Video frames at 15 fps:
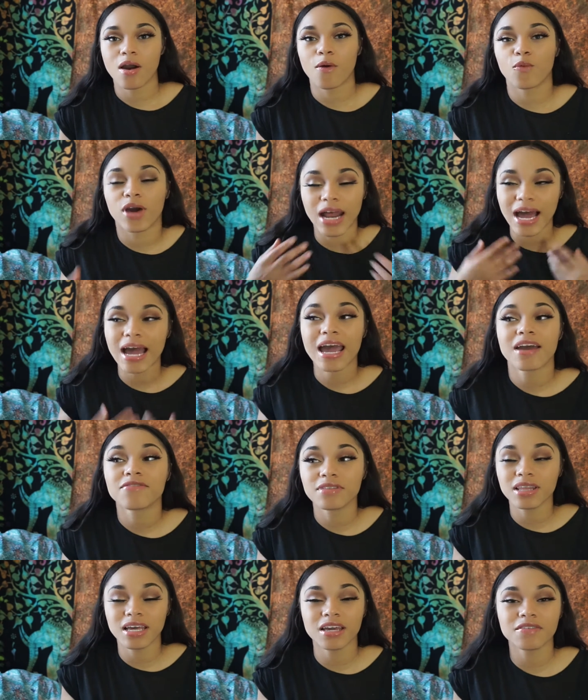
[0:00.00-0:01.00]
What I
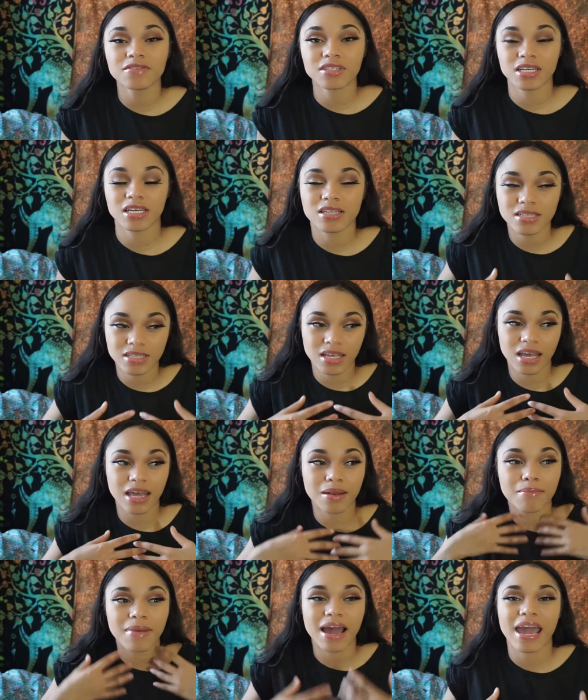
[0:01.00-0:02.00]
have lived is
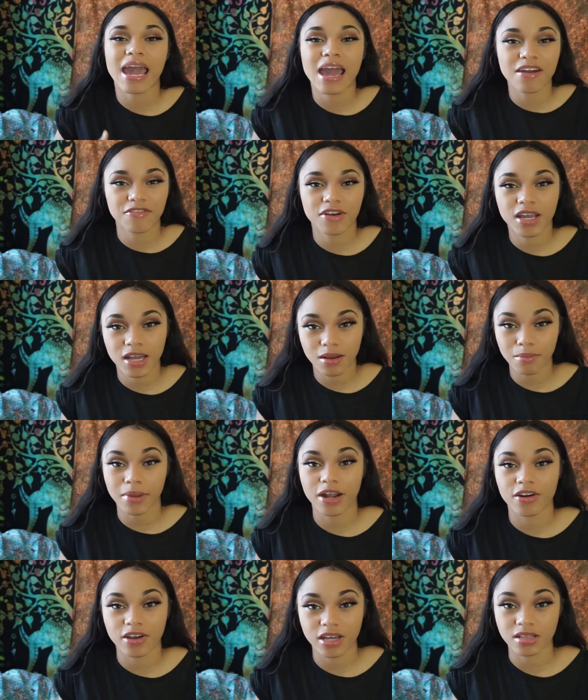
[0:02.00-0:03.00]
in my
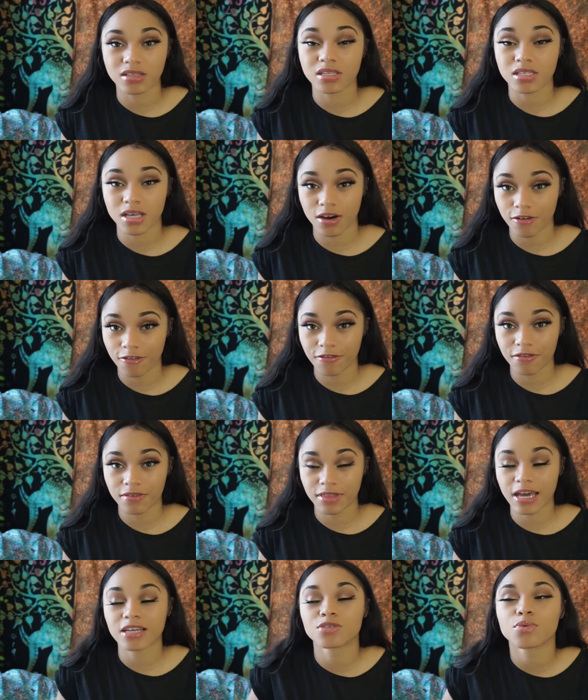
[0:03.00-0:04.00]
African-American self.
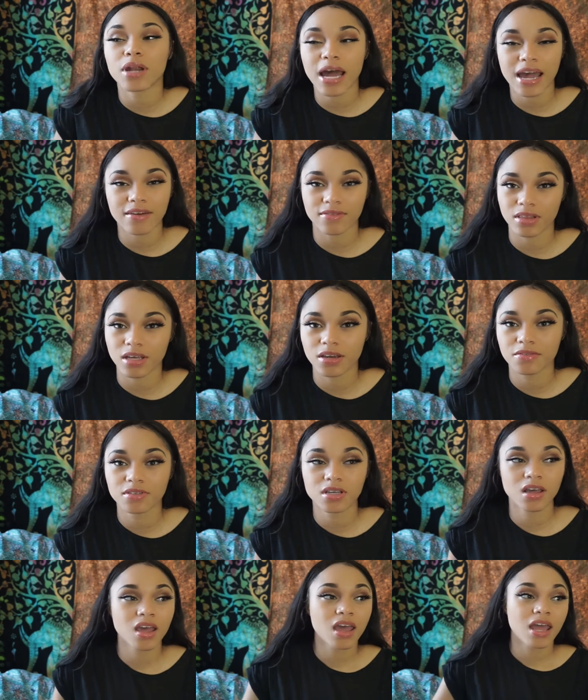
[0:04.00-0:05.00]
That's what I have lived.